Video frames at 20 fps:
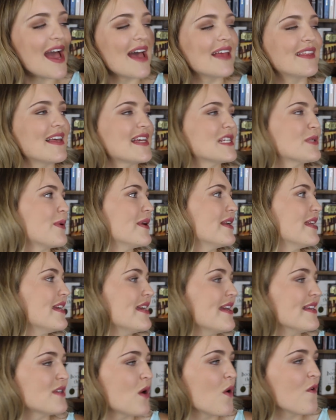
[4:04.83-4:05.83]
and that one
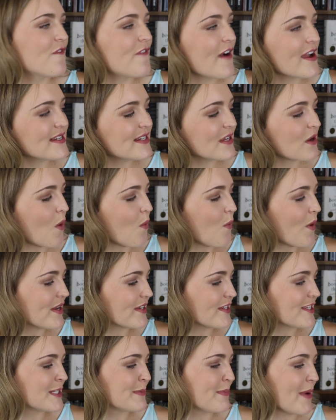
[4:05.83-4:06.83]
is Finding
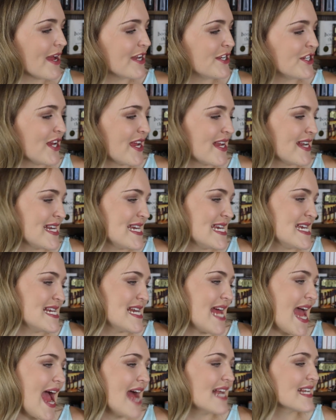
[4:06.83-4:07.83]
Wonders by
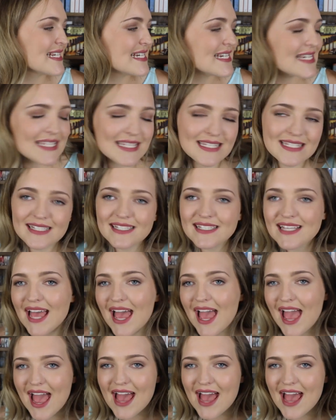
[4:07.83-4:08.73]
Janine Atkins.